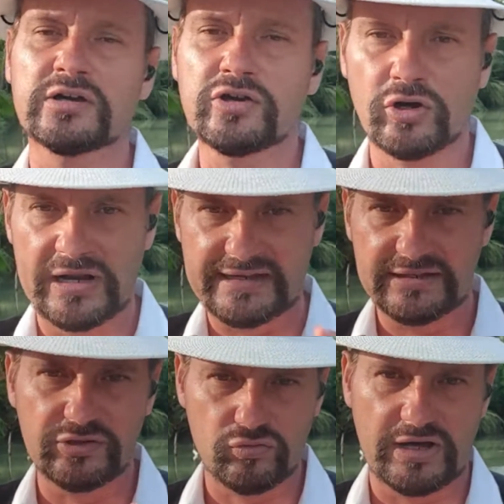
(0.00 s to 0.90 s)

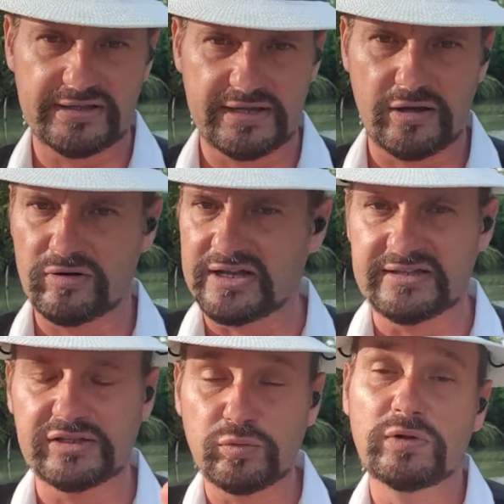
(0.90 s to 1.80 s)
collected right now, and
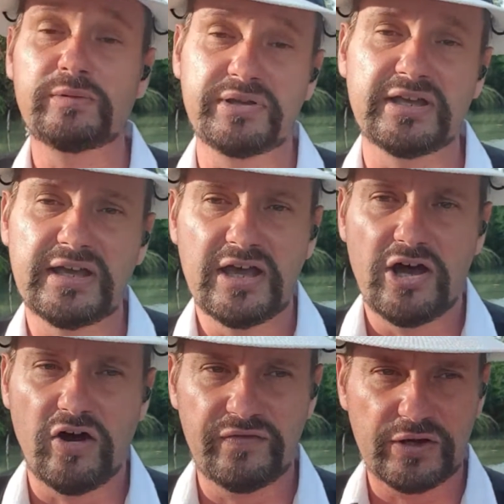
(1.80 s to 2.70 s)
it will be
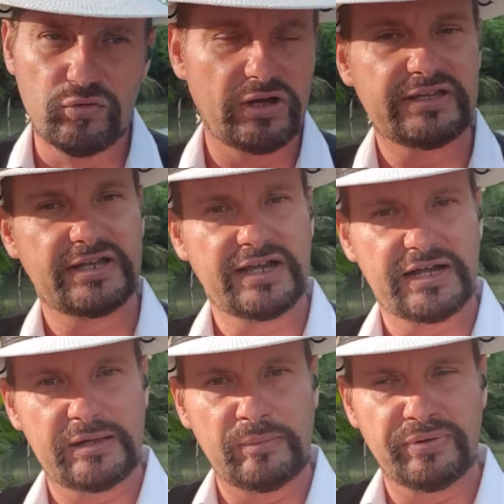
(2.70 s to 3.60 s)
of a greater
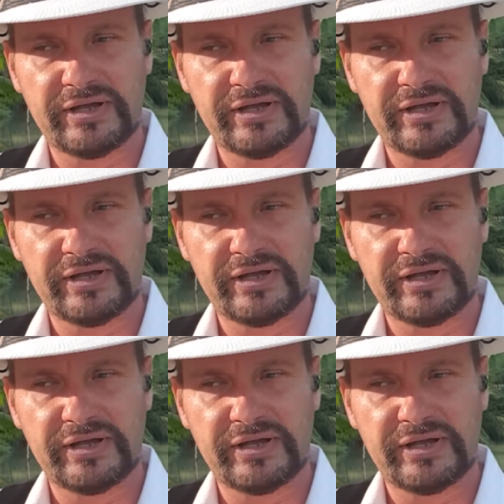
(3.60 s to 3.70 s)
help.